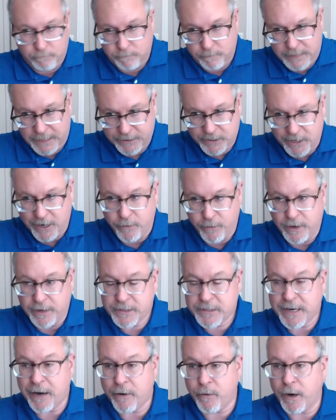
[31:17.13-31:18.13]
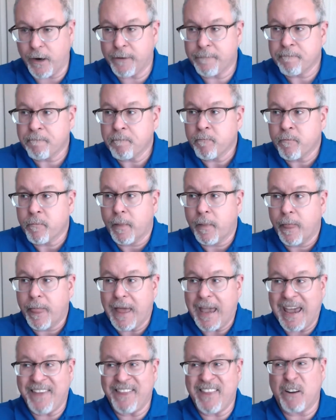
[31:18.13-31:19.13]
et cetera,
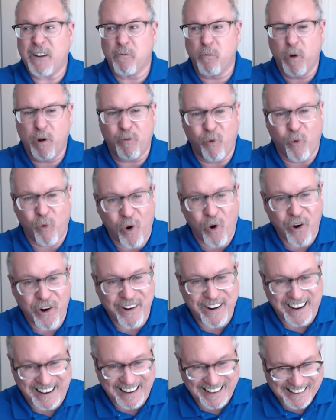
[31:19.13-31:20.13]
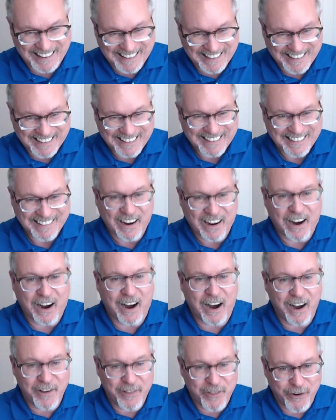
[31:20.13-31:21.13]
and then rewarding
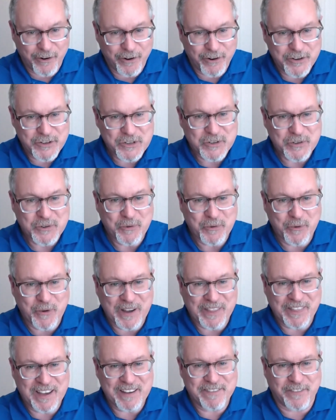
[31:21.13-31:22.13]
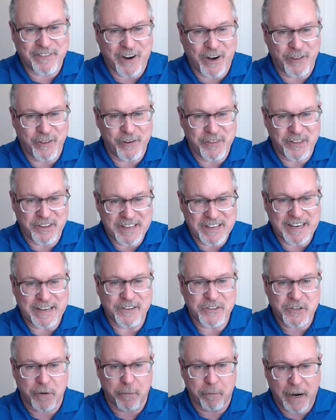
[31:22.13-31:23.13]
others when they follow the
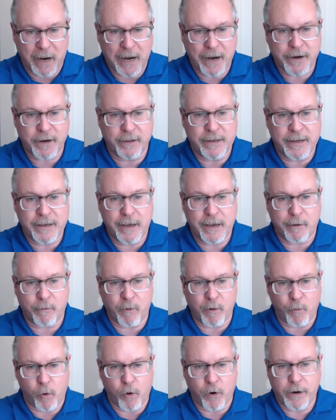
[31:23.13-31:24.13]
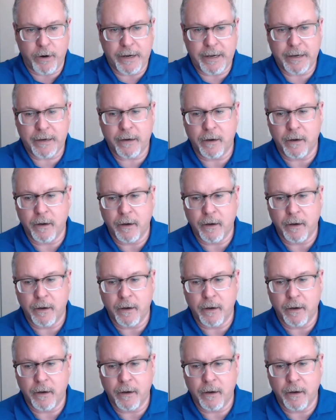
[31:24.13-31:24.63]
lead. So modeling and rewarding